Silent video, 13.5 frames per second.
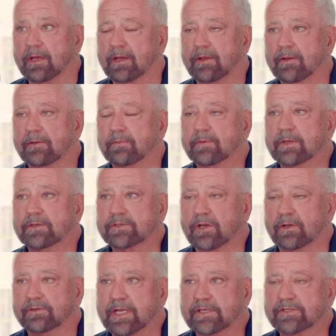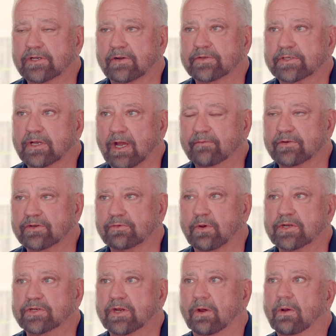It's called debt service coverage
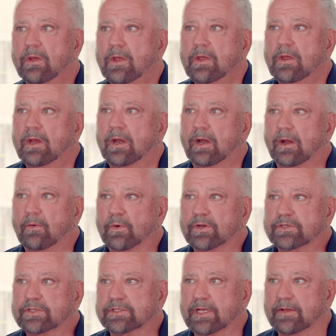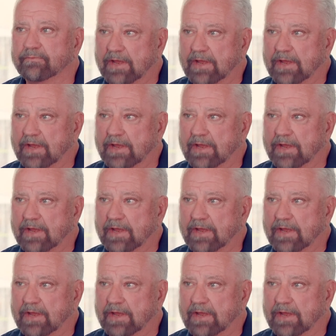ratio, which is an